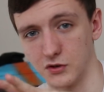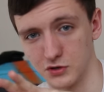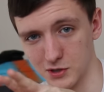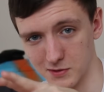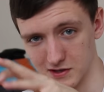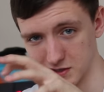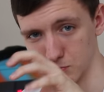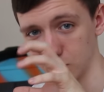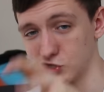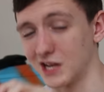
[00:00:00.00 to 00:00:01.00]
YouTube does
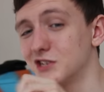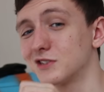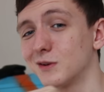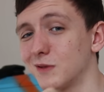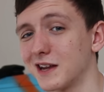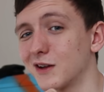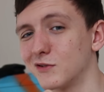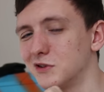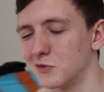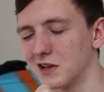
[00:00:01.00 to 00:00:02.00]
some of the changes they're planning
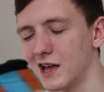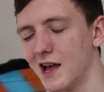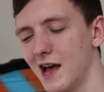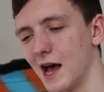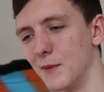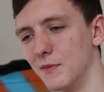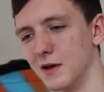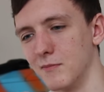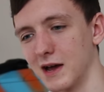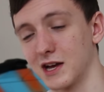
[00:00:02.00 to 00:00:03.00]
on doing.
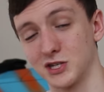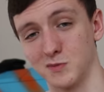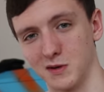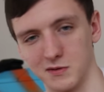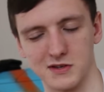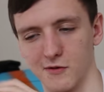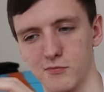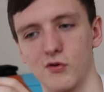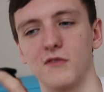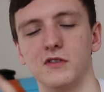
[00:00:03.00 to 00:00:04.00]
It might actually be sort
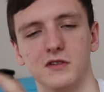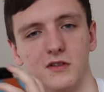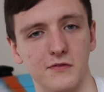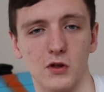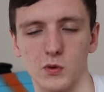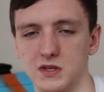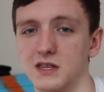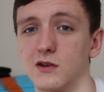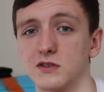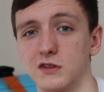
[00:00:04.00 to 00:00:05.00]
of prevalent to follow us
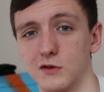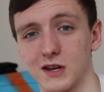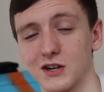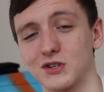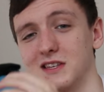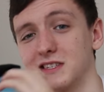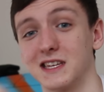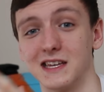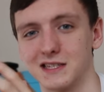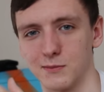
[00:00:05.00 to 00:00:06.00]
there, so that you can actually
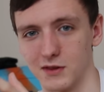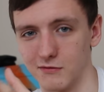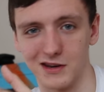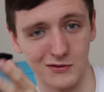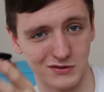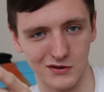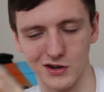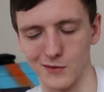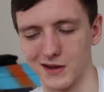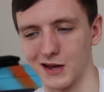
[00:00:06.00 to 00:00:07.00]
see some of the videos that are
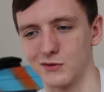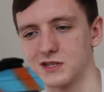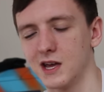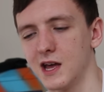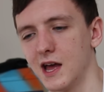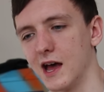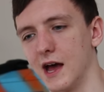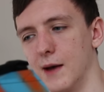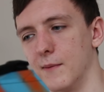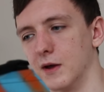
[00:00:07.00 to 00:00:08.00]
coming out
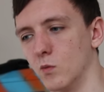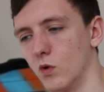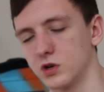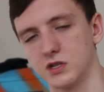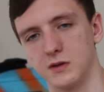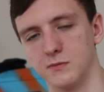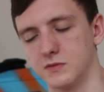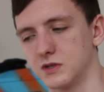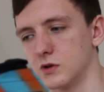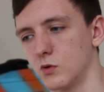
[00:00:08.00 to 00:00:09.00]
and watch
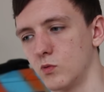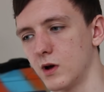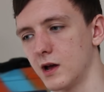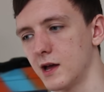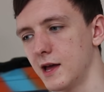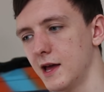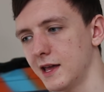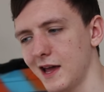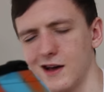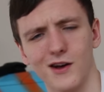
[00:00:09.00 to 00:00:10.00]
them. So
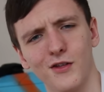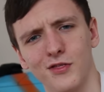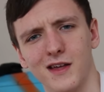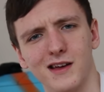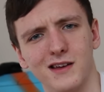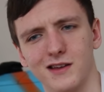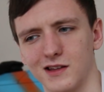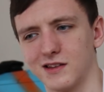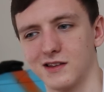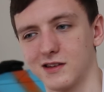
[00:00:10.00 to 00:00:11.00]
yeah, other than that,
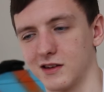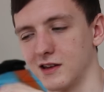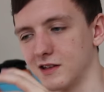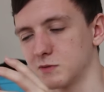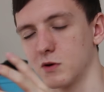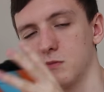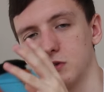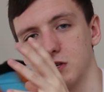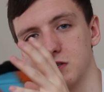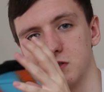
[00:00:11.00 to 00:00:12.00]
I think that's pretty
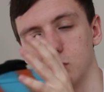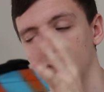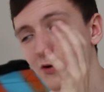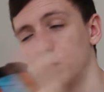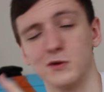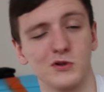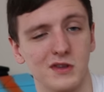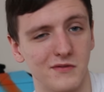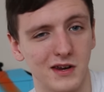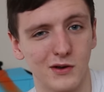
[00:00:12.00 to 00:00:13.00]
much it. So I hope you
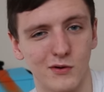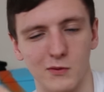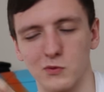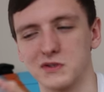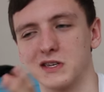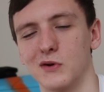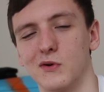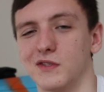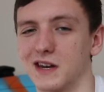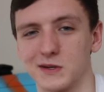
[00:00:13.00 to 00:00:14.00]
enjoyed the video, and we'll see you
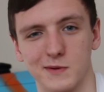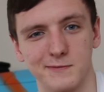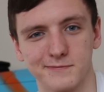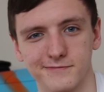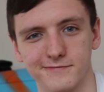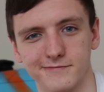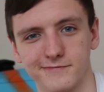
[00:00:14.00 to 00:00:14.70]
all in the next one.